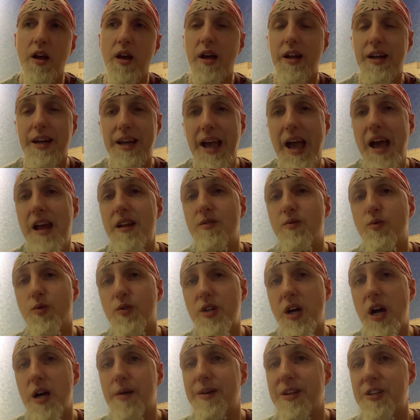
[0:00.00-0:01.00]
And again, we'll
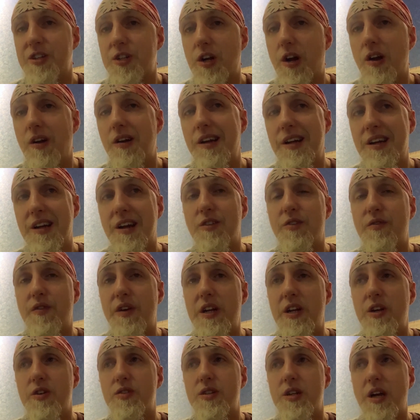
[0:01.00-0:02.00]
talk about security in other
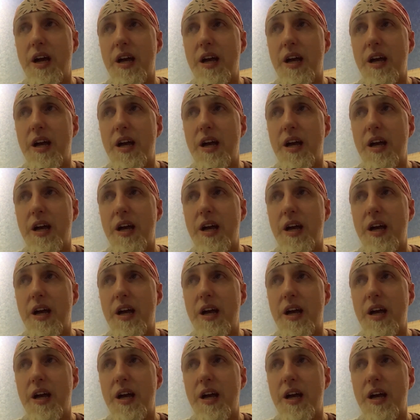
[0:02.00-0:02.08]
videos.